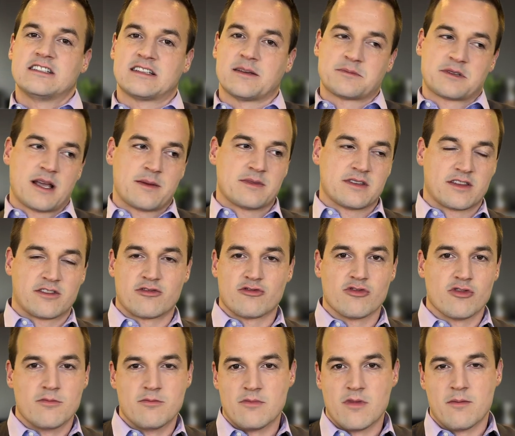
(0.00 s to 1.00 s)
Sometimes it's
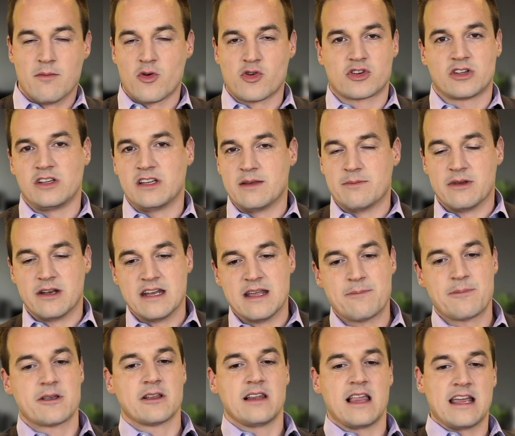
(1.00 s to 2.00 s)
through emotionally
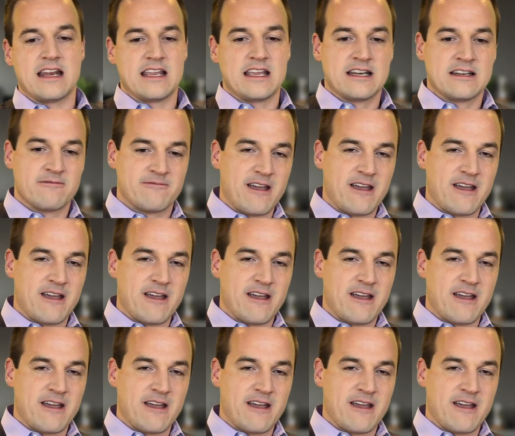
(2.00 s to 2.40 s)
manipulating